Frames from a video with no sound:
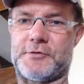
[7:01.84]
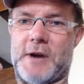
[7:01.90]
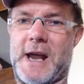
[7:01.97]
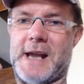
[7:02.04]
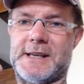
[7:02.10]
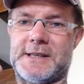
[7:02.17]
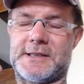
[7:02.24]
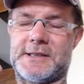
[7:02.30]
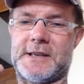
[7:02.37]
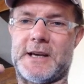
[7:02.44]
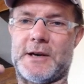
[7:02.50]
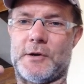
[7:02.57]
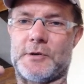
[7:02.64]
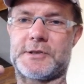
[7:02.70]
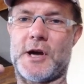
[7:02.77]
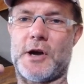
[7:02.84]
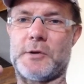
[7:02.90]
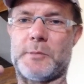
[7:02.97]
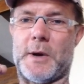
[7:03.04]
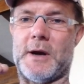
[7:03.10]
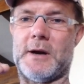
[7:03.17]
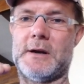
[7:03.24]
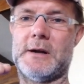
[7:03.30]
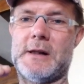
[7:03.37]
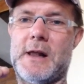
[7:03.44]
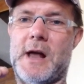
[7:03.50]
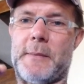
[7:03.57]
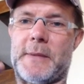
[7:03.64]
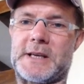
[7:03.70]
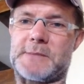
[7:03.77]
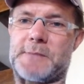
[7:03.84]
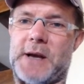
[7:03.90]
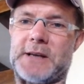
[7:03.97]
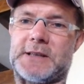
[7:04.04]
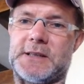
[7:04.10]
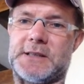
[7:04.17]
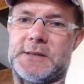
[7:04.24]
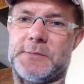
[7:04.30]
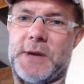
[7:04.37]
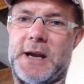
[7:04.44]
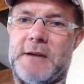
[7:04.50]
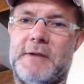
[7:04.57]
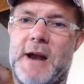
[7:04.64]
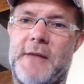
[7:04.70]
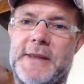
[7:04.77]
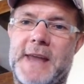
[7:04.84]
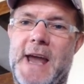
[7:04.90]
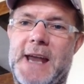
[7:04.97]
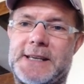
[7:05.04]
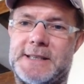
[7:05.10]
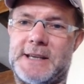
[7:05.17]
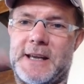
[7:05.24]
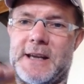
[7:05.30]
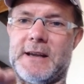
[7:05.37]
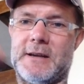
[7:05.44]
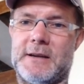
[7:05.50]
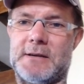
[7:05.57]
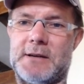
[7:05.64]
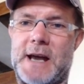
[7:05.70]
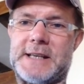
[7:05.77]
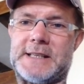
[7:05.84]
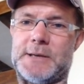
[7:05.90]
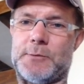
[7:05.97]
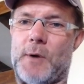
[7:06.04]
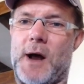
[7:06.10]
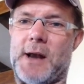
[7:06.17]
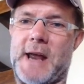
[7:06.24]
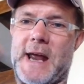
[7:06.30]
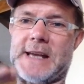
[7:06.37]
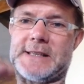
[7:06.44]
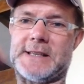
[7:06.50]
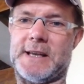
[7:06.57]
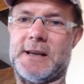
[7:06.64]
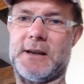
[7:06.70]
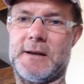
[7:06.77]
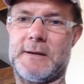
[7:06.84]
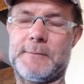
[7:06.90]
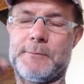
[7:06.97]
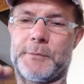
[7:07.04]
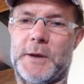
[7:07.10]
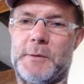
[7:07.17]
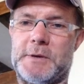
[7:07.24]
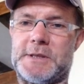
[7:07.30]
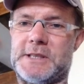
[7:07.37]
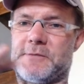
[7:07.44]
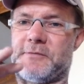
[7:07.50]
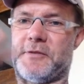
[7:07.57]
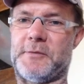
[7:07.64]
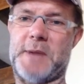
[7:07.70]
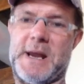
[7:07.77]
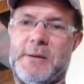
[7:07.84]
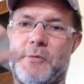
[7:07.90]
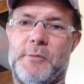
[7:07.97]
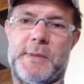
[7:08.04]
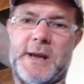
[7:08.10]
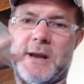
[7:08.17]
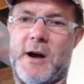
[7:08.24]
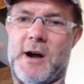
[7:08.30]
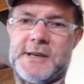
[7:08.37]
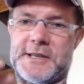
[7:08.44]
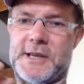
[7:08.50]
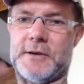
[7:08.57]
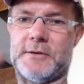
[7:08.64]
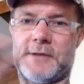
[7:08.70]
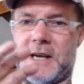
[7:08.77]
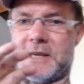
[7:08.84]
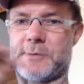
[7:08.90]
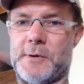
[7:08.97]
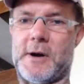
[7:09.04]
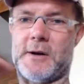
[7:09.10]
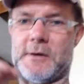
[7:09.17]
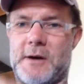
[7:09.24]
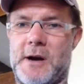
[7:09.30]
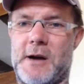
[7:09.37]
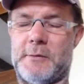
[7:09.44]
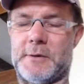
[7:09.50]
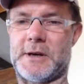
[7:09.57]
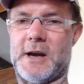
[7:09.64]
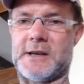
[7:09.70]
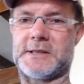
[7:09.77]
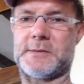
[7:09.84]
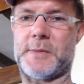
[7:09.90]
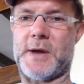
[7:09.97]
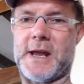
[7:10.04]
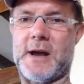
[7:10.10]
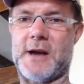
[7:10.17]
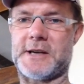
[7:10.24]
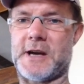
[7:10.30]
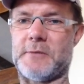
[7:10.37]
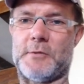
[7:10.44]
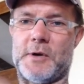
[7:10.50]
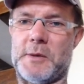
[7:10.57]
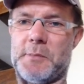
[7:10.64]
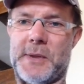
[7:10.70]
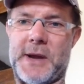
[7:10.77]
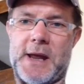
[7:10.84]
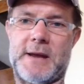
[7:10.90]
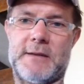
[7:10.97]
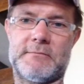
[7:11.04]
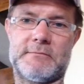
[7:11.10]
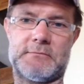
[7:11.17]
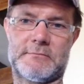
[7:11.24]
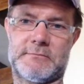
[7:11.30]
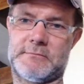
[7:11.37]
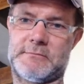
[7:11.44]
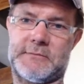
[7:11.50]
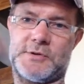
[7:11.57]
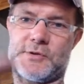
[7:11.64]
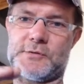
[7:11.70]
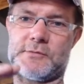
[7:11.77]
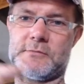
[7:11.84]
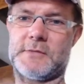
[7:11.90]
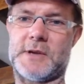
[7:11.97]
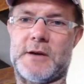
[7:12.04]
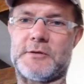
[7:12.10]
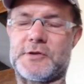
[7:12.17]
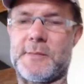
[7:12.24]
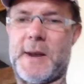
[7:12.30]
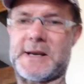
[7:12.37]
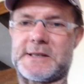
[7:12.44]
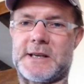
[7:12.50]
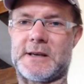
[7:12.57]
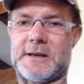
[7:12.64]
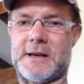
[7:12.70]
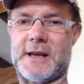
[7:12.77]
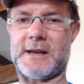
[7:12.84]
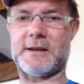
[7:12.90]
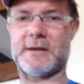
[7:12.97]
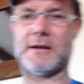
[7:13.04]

race in October, I'm expecting to be around the 80, 81, 80, which is, for me, would be ideal. That's where I would like to be. I don't want to be, you know, dramatically